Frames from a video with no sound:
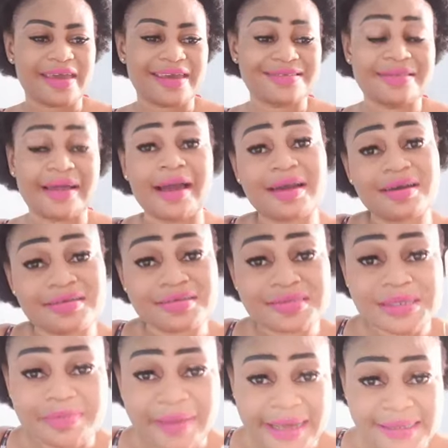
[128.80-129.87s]
it
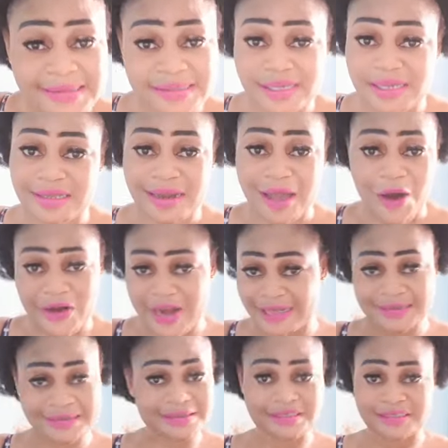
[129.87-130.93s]
darkens my skin,
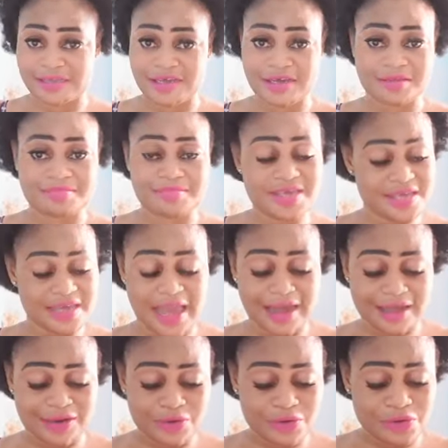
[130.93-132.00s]
honestly.
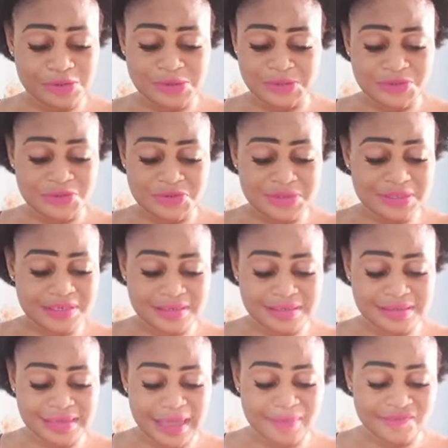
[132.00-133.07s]
I cannot continue using
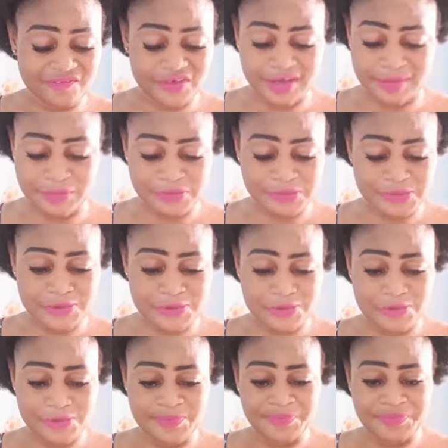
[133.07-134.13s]
this type of cream,
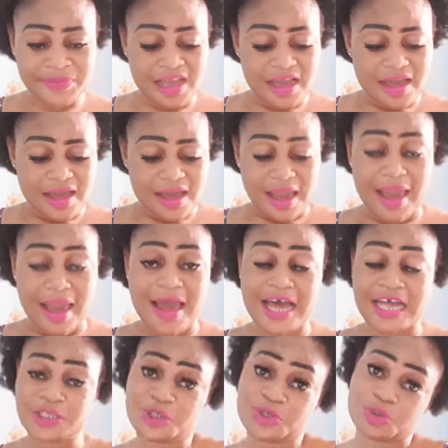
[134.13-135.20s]
so I
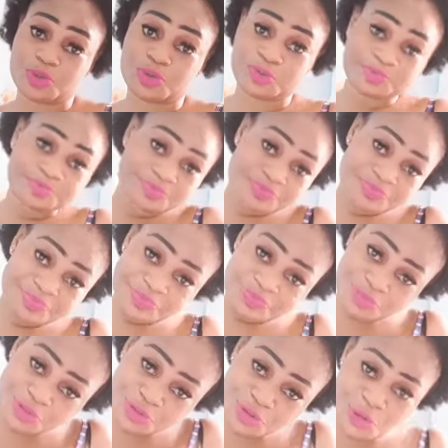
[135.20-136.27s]
had to
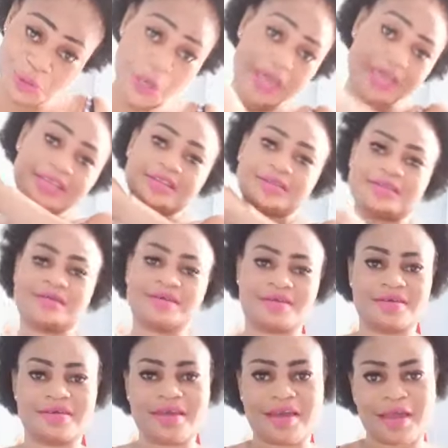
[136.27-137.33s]
throw it
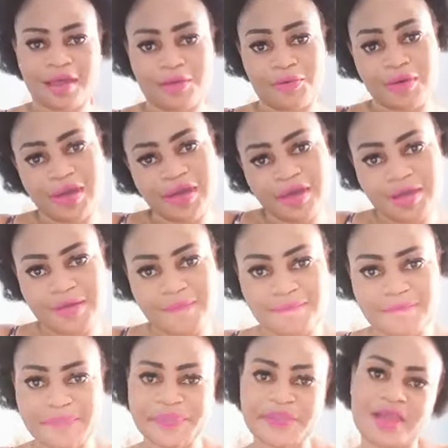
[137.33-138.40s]
away
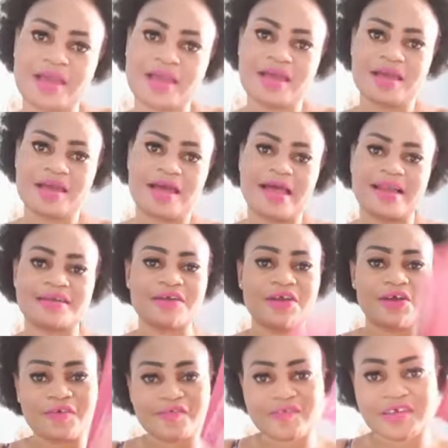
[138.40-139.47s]

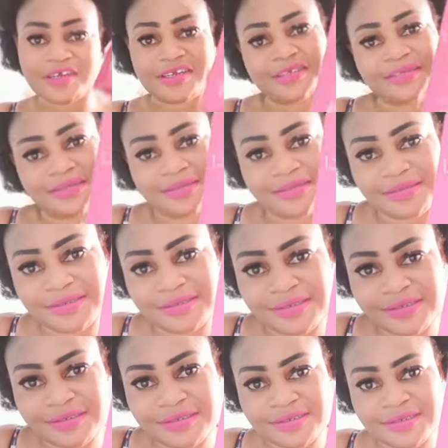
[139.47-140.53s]
and go for
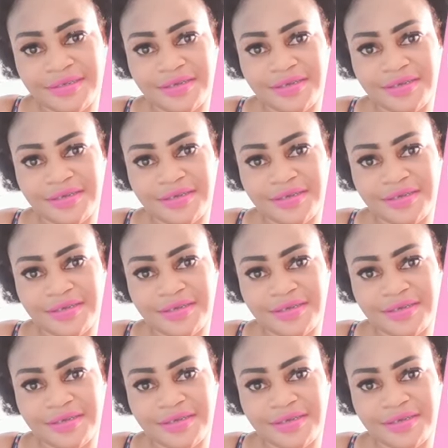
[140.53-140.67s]
this.